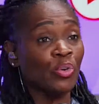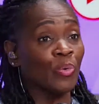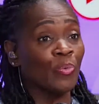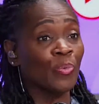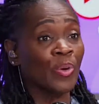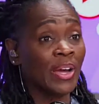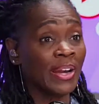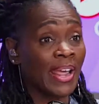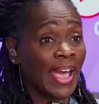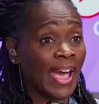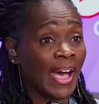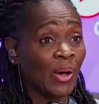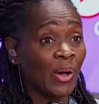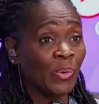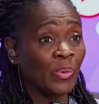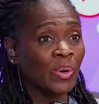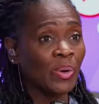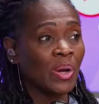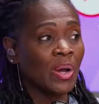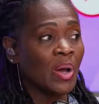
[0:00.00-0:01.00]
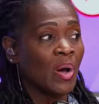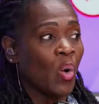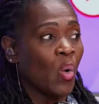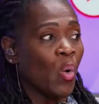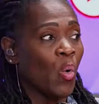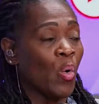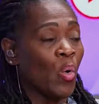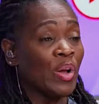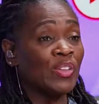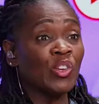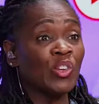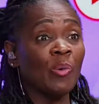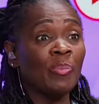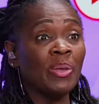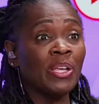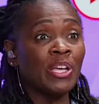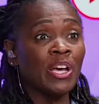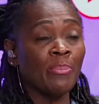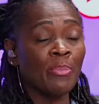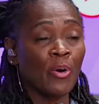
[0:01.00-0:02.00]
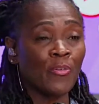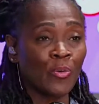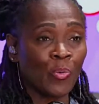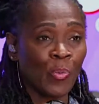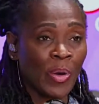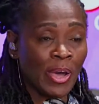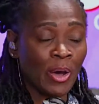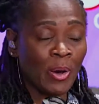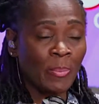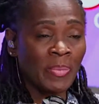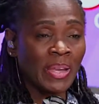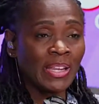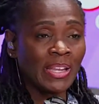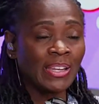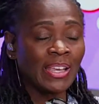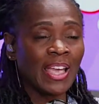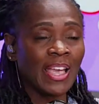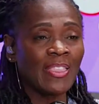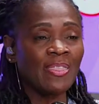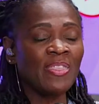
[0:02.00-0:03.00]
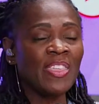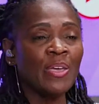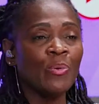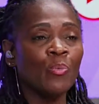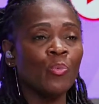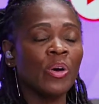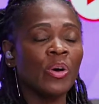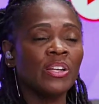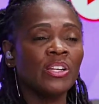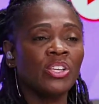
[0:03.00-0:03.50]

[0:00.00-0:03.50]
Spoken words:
to run out or it's going to become overwhelming. And then what do